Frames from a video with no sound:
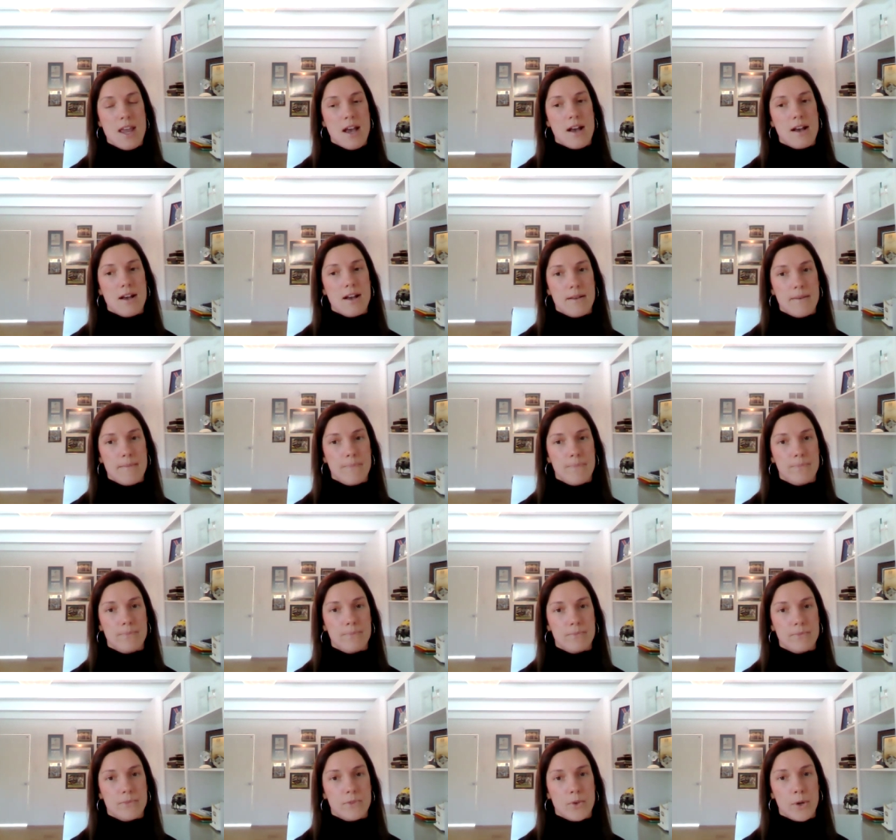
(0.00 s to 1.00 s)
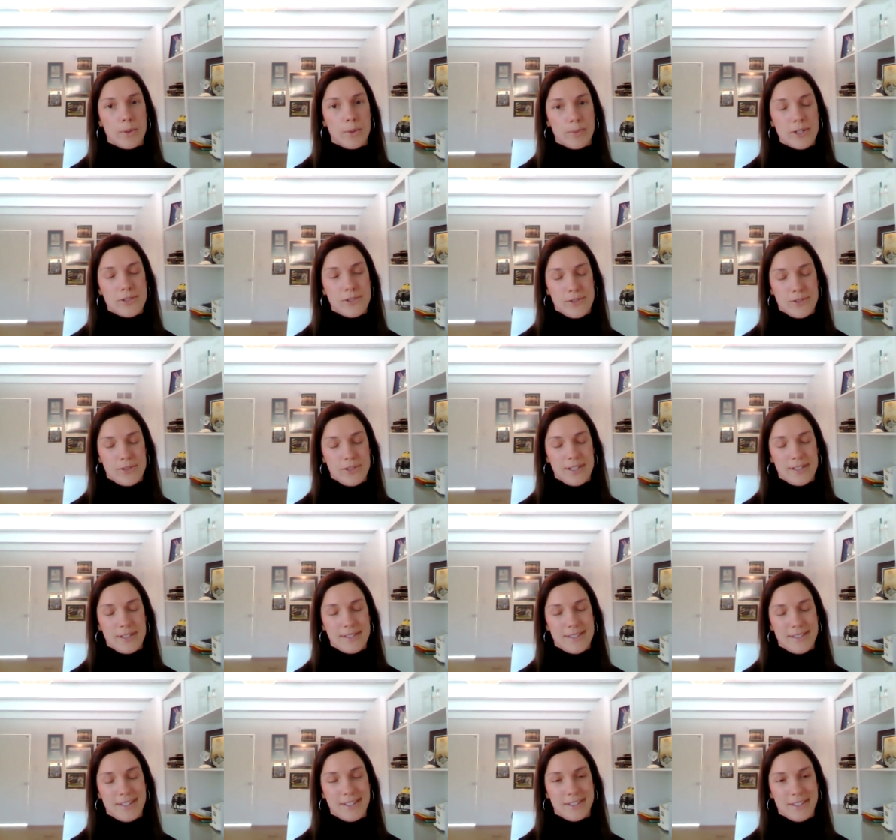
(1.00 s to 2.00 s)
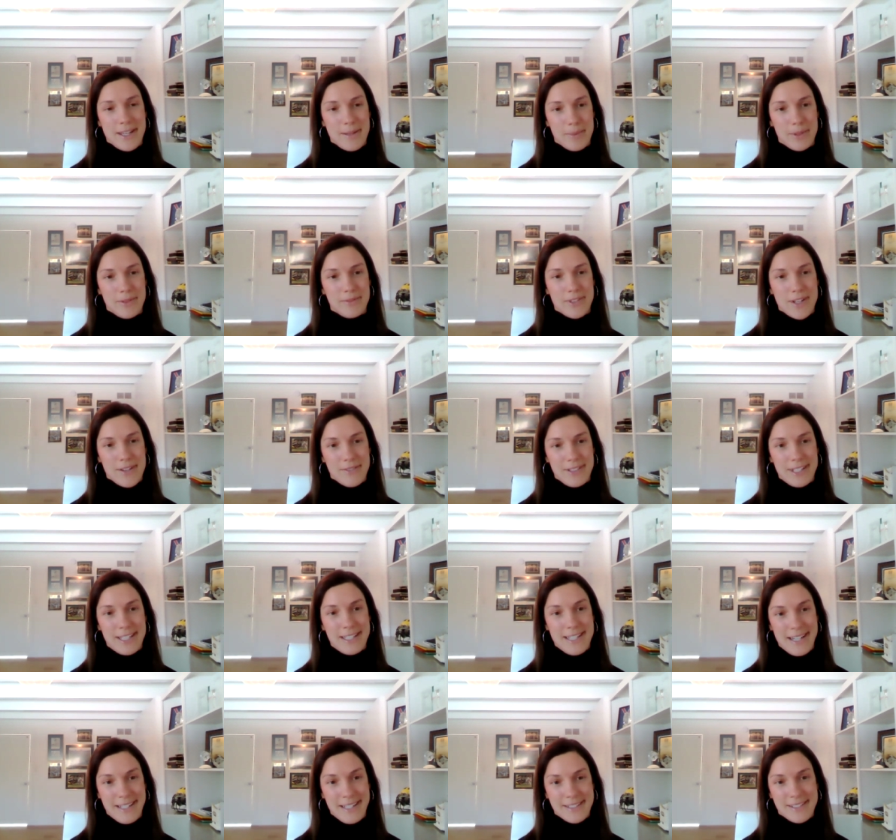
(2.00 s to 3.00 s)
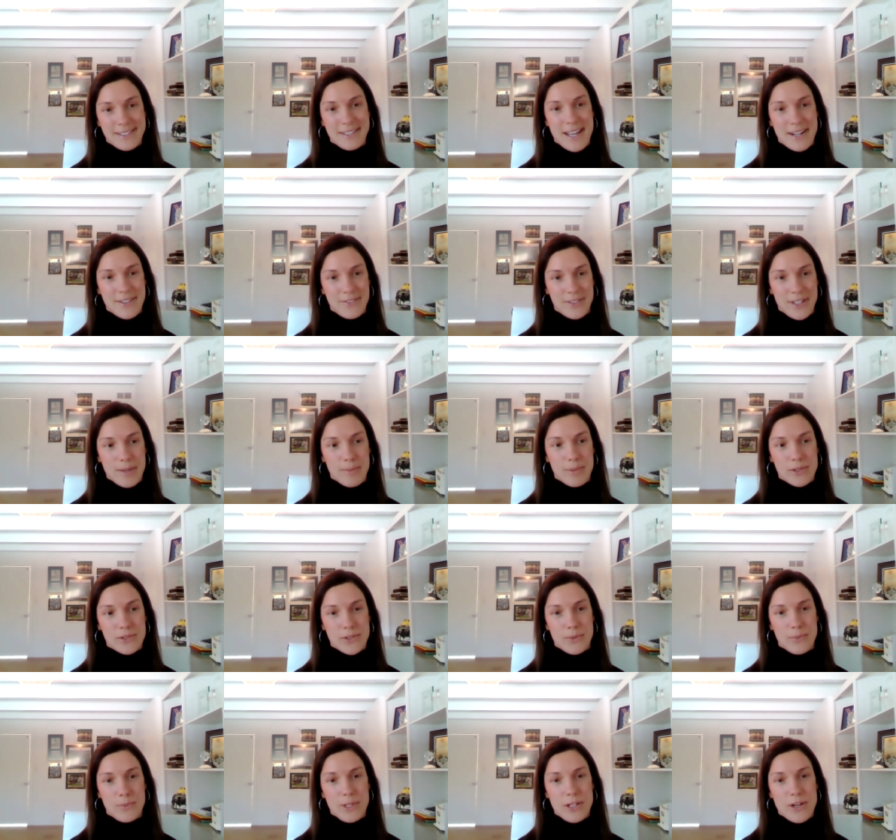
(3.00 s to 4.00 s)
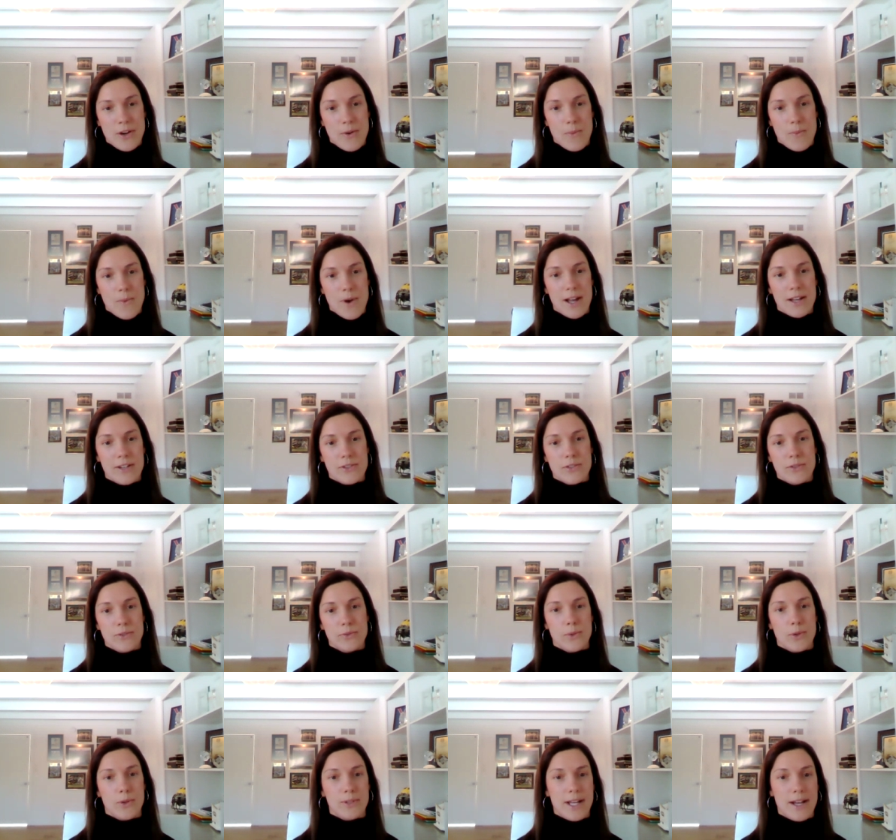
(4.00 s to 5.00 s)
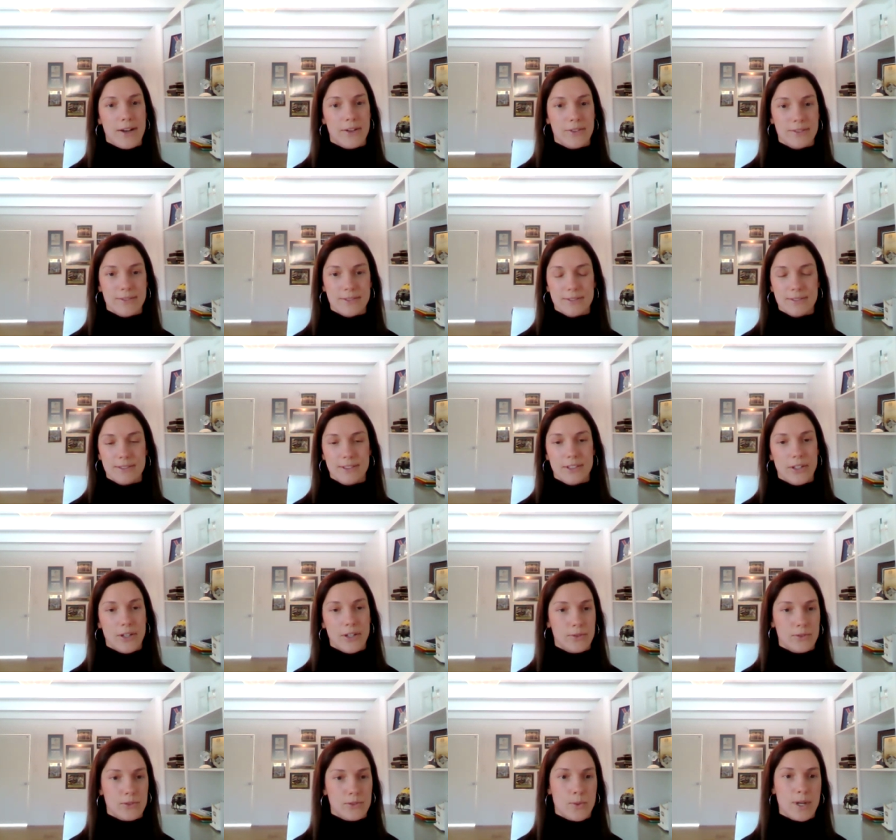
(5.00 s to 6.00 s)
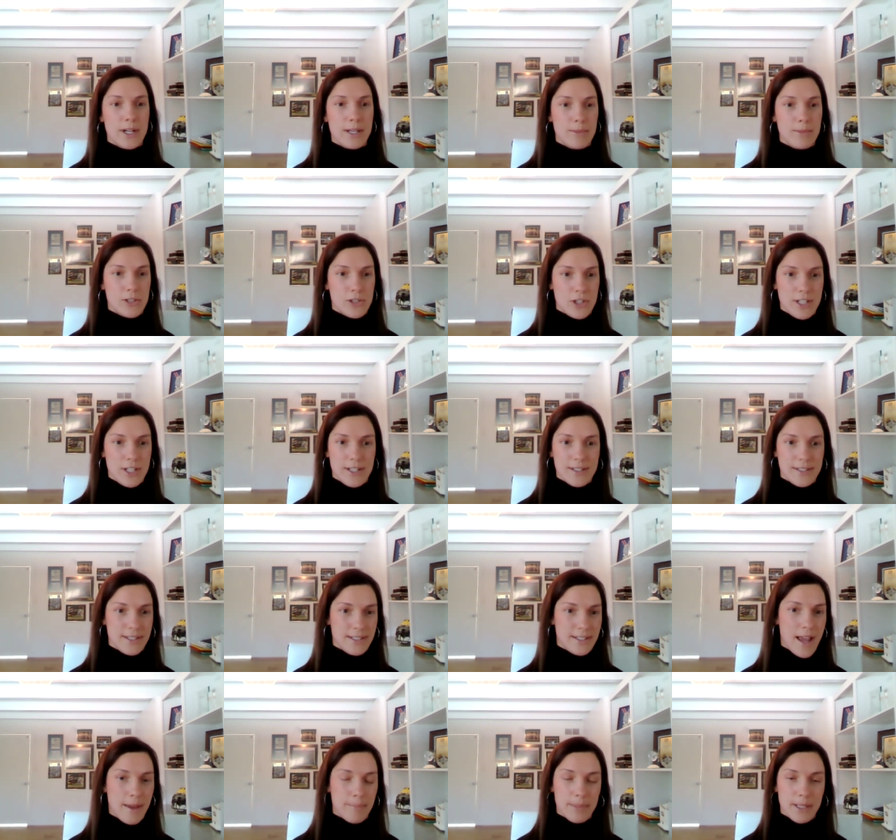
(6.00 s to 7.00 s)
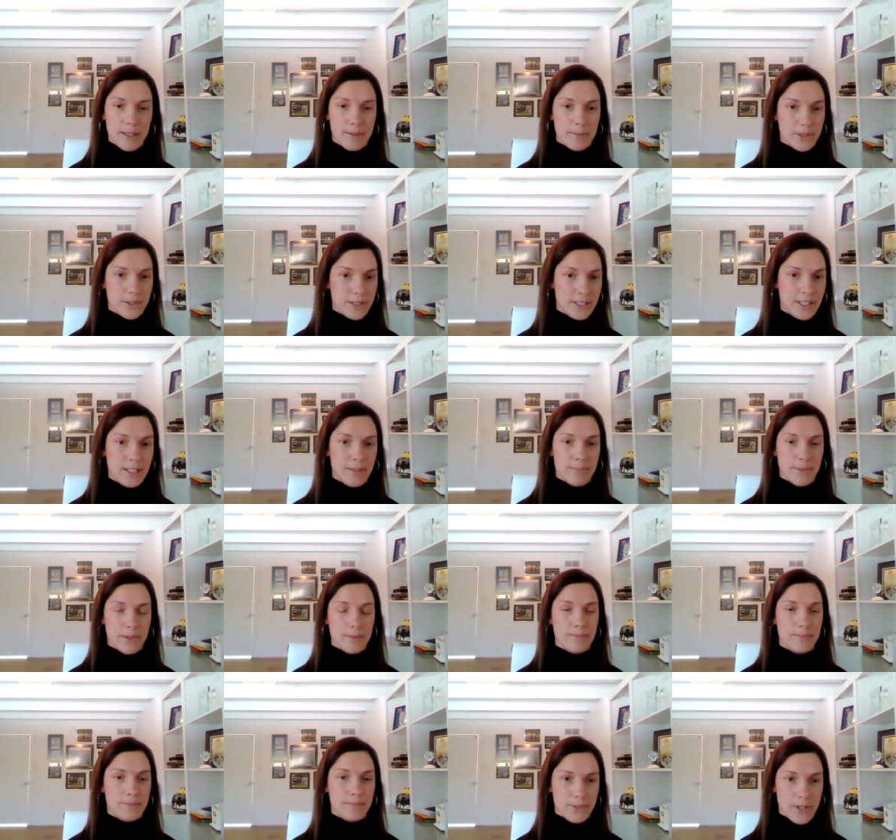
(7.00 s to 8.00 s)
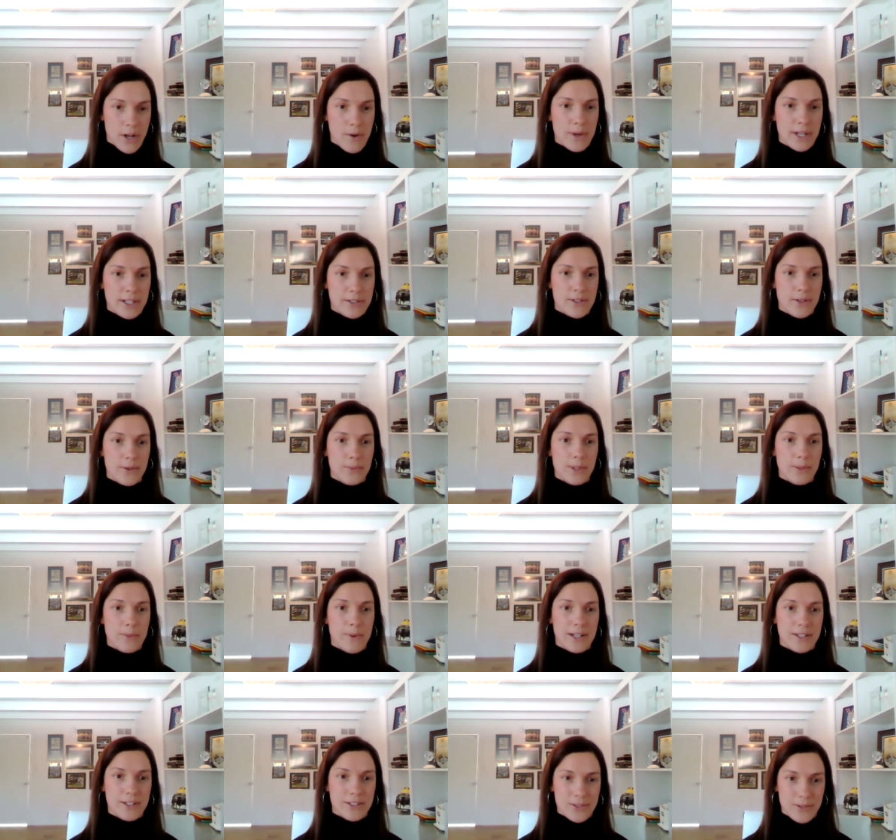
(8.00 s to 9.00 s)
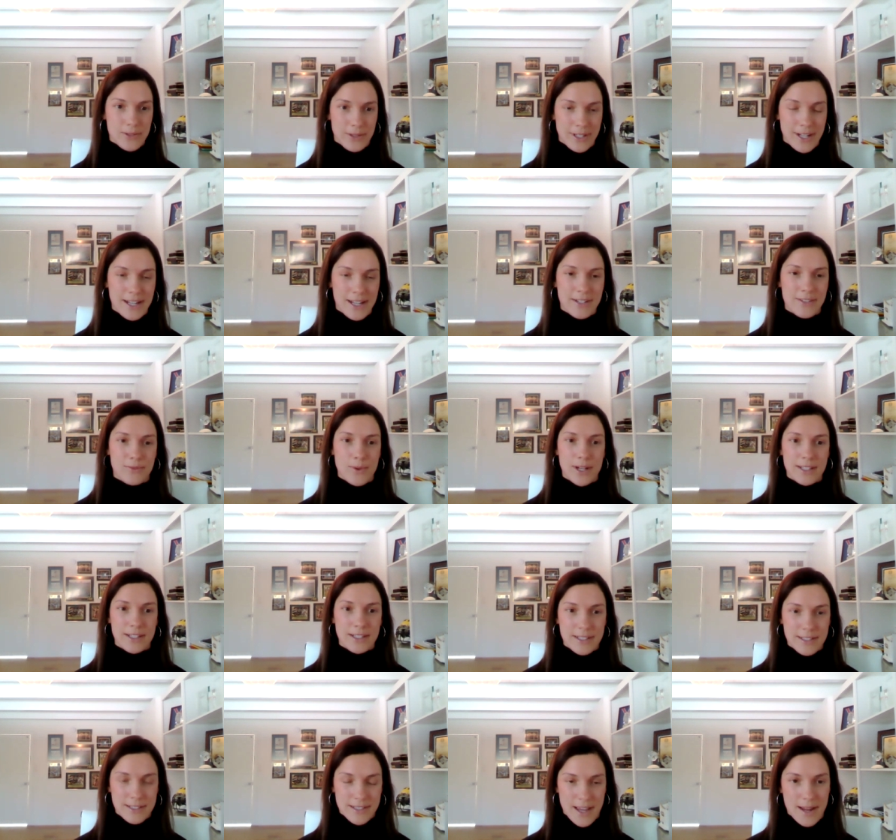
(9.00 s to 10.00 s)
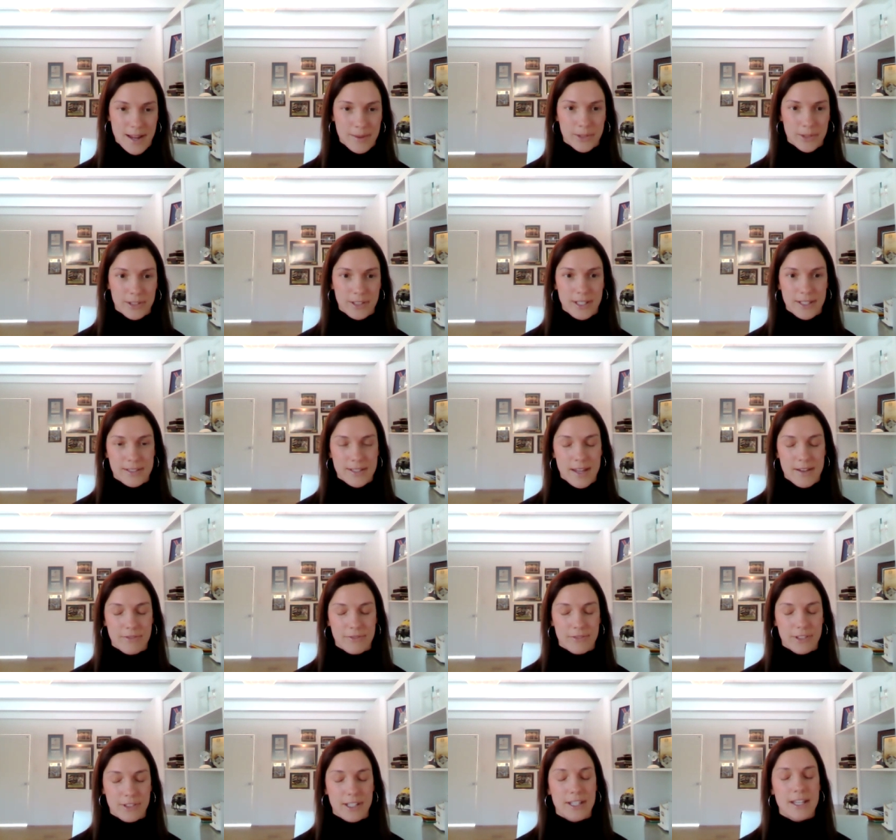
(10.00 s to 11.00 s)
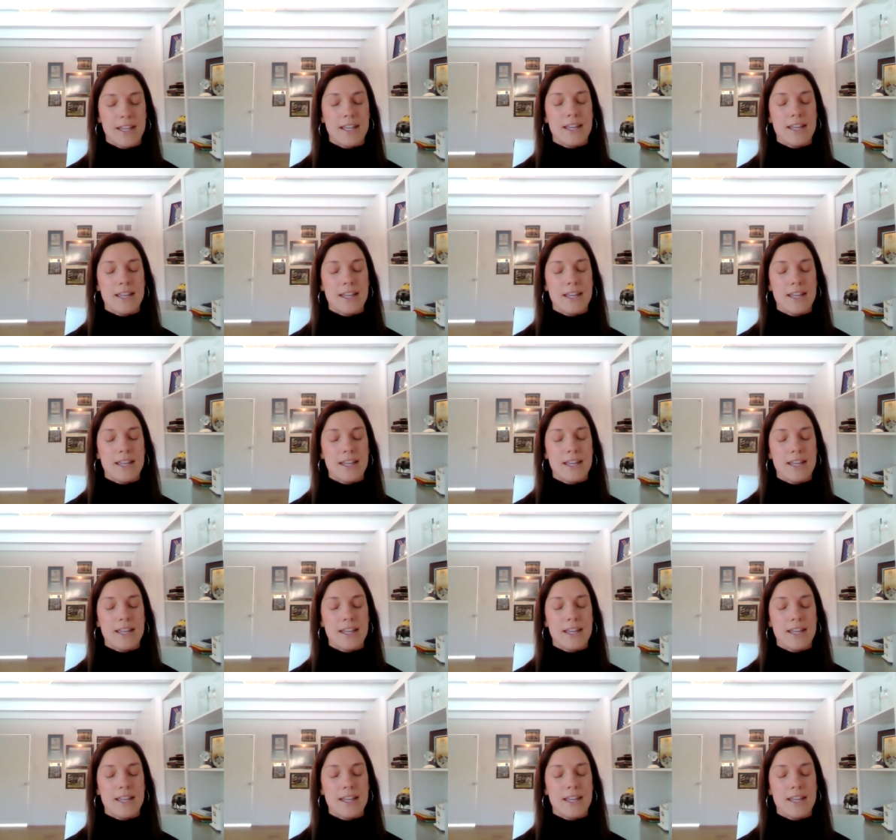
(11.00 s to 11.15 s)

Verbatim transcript: Um, cold press juicing is a labor of love and it takes a lot of labor. So we don't want to roll out, you know, 20 machines and not be able to keep them going. So we want to do it kind of one at a time, really intentfully,